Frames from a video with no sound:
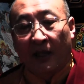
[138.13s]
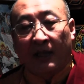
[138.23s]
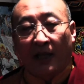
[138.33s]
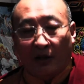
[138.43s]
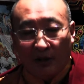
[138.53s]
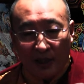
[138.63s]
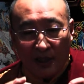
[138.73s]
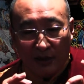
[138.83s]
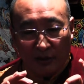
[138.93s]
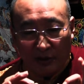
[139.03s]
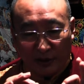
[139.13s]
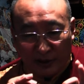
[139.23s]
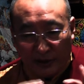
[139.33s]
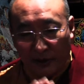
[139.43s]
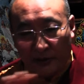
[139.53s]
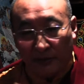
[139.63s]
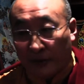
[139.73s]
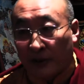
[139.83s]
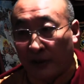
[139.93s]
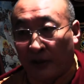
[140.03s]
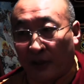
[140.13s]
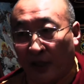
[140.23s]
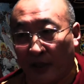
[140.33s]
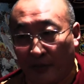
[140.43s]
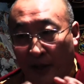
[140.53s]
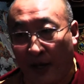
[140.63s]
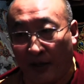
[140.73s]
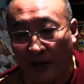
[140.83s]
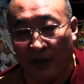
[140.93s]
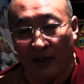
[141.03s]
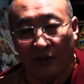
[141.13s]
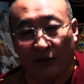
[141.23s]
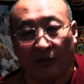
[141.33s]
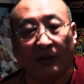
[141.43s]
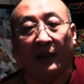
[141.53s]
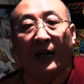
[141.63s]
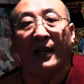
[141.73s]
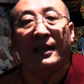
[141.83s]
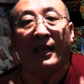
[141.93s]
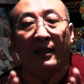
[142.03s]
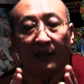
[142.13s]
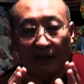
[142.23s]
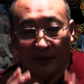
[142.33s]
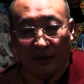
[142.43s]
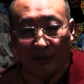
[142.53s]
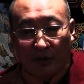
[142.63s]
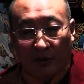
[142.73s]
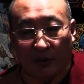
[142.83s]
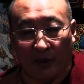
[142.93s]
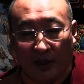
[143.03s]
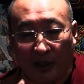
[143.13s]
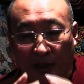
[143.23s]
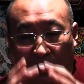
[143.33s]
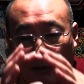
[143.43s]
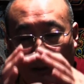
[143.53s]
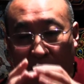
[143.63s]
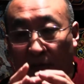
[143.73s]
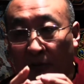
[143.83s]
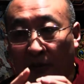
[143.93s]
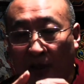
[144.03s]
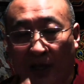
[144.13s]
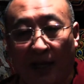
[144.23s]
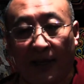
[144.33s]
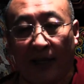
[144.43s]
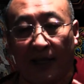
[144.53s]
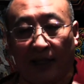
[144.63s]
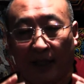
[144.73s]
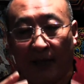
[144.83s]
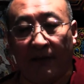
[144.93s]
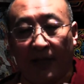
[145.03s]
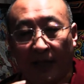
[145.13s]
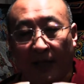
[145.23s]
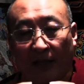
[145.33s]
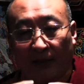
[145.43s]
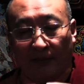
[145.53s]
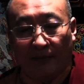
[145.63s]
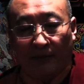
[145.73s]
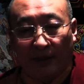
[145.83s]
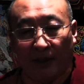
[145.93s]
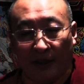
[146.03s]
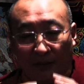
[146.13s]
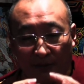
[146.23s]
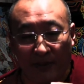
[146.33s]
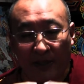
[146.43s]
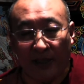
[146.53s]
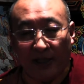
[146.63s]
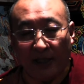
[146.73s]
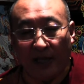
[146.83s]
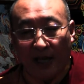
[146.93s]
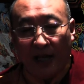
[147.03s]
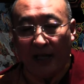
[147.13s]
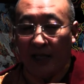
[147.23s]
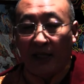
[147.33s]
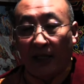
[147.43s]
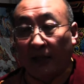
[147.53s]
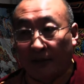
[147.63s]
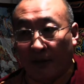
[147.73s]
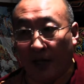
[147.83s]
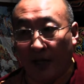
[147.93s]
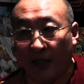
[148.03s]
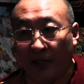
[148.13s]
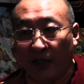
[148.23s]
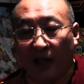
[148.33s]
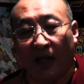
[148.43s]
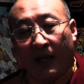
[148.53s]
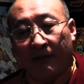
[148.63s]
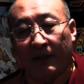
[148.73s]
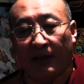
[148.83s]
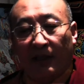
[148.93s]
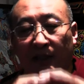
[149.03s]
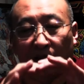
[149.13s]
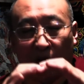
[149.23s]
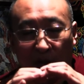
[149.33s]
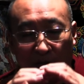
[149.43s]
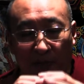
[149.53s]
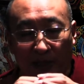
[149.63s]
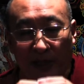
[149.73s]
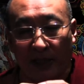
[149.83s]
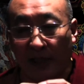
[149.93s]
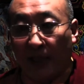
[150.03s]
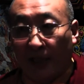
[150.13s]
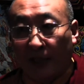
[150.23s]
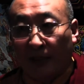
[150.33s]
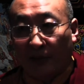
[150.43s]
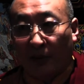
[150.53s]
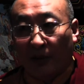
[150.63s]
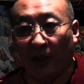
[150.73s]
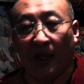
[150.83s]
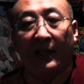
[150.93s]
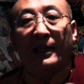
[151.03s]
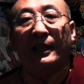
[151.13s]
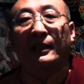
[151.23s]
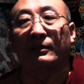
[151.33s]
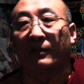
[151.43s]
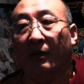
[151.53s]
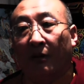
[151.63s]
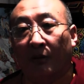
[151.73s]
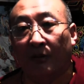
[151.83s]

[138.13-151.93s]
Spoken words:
They only know the surface and and then small view. And they think anything that's fitted in there, they think is right. Everything is not fitted in this small, they think is wrong.